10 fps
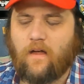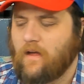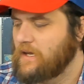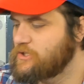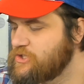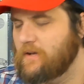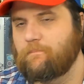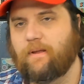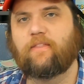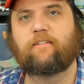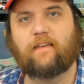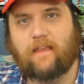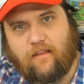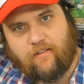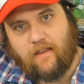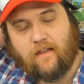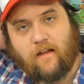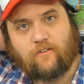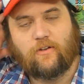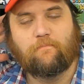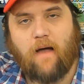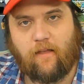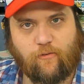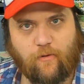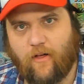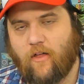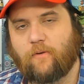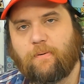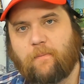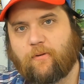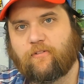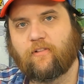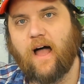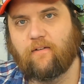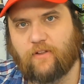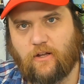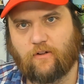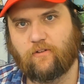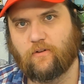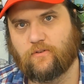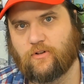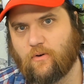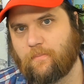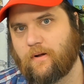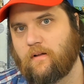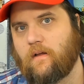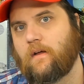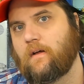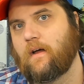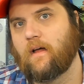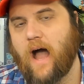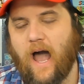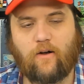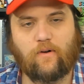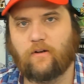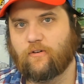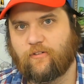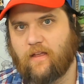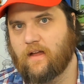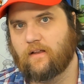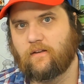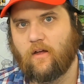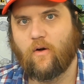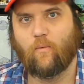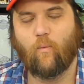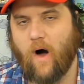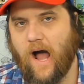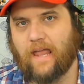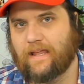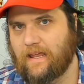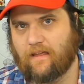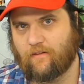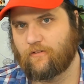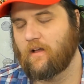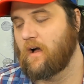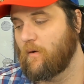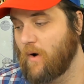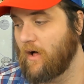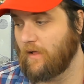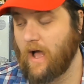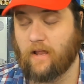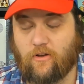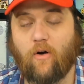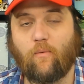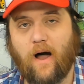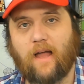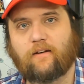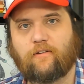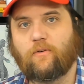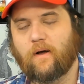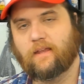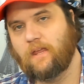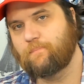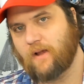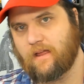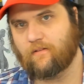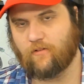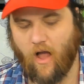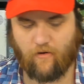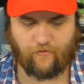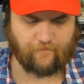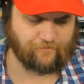It shouldn't be this easy to mess with other people's livelihoods, YouTube. I don't understand why it is. Well, I know why, because you want to keep your hands off.